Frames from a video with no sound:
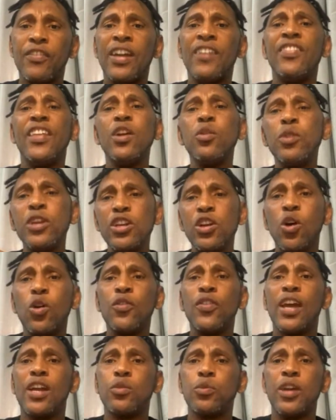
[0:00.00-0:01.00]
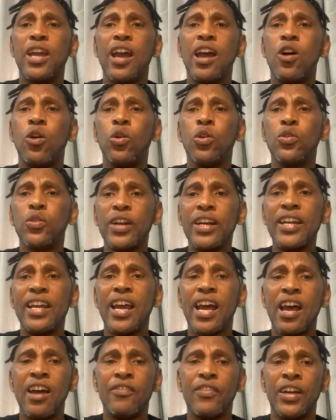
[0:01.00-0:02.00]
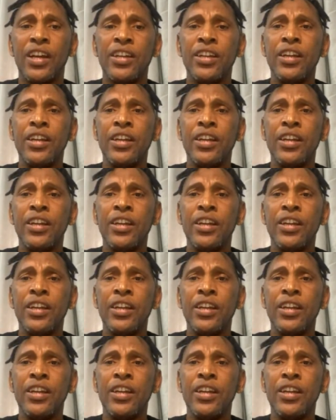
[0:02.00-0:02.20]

And then we know that we already have